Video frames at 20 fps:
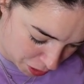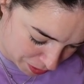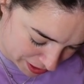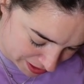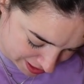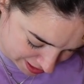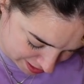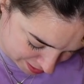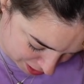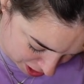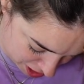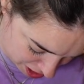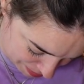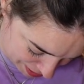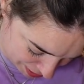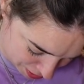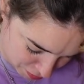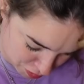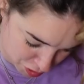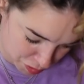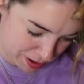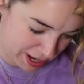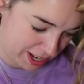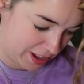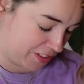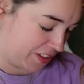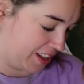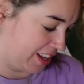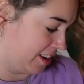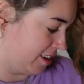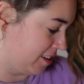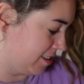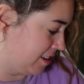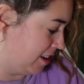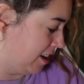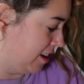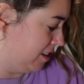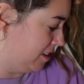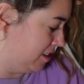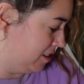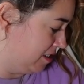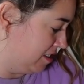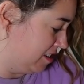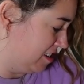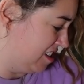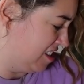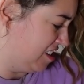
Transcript: Oh, it did come out the wrong way, I think, because look.